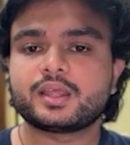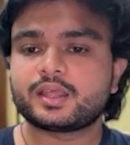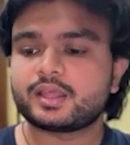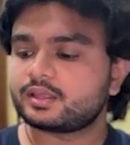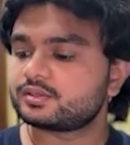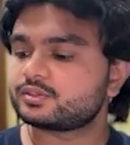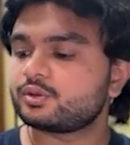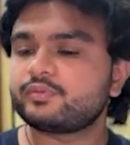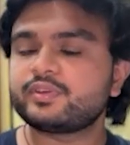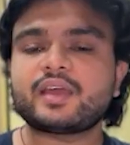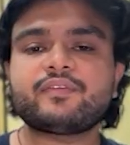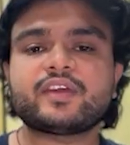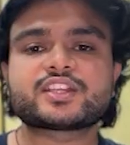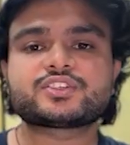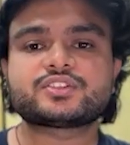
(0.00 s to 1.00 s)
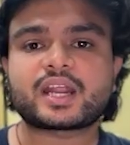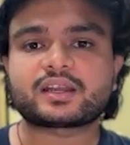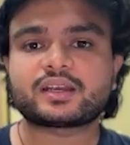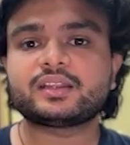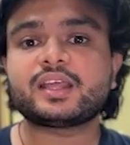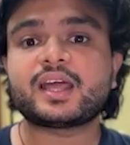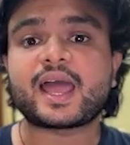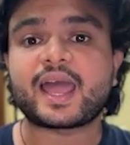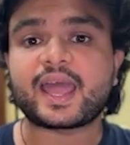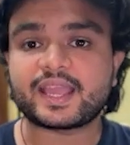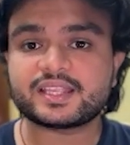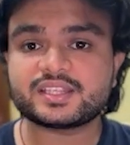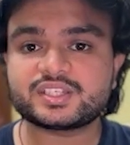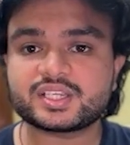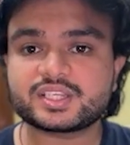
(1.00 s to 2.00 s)
So we have extracted the
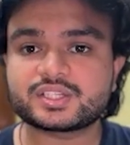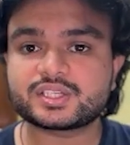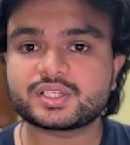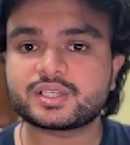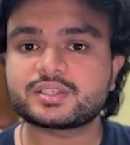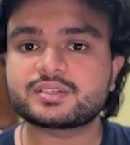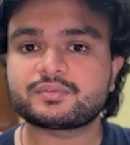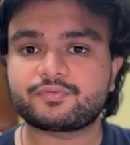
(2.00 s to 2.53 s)
hand gestures